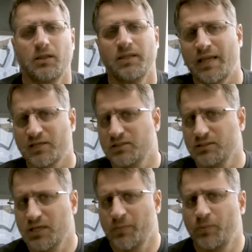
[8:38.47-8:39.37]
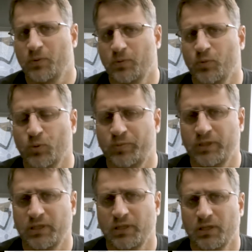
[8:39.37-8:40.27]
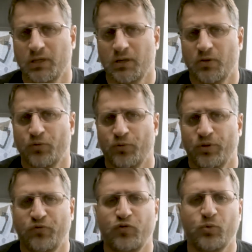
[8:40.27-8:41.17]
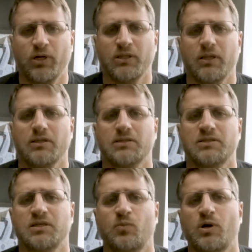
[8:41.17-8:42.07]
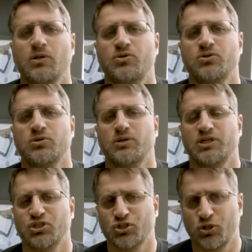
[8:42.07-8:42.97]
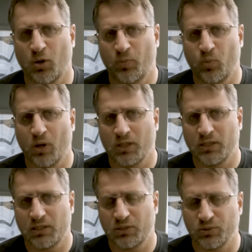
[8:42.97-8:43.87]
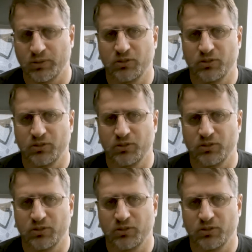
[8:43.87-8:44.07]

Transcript: The next couple will be if you want someone to stop what they're doing.